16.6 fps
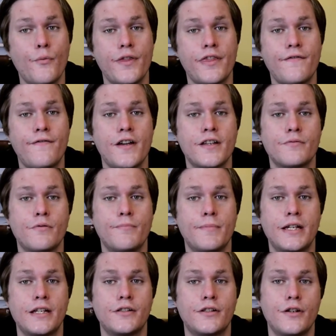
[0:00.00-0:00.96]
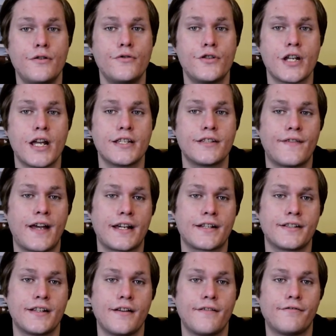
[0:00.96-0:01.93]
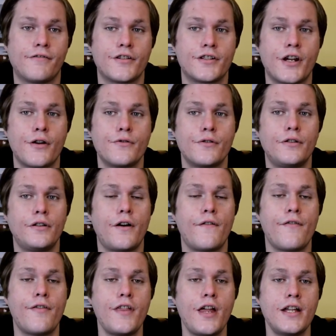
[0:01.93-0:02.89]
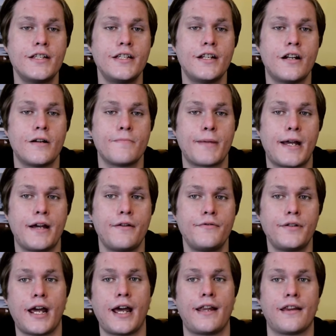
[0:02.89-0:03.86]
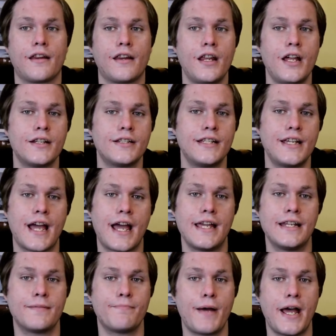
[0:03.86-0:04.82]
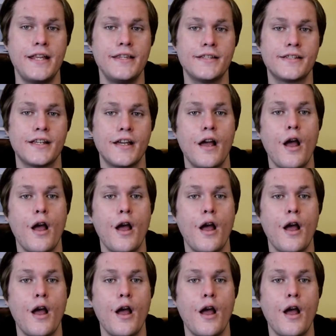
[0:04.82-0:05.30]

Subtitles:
with the first one being two shares of AXA for a total of £39.38,